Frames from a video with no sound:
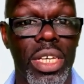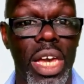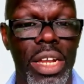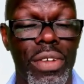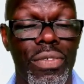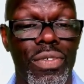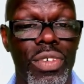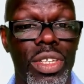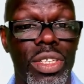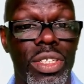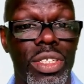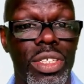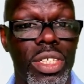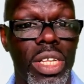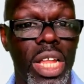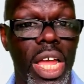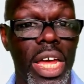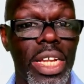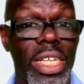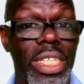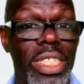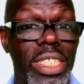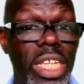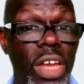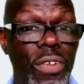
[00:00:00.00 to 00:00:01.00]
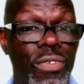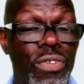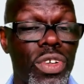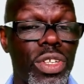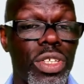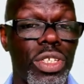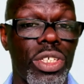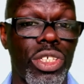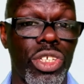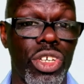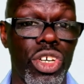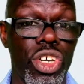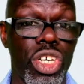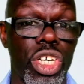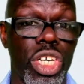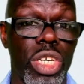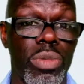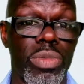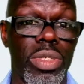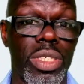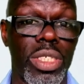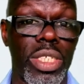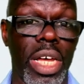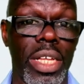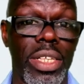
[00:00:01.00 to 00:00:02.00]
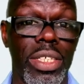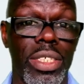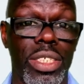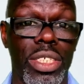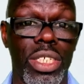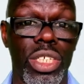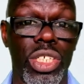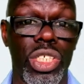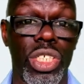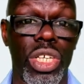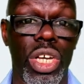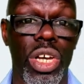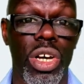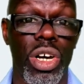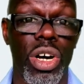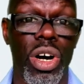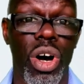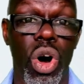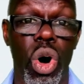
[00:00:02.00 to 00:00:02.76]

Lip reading: kind of a slightly different circumstances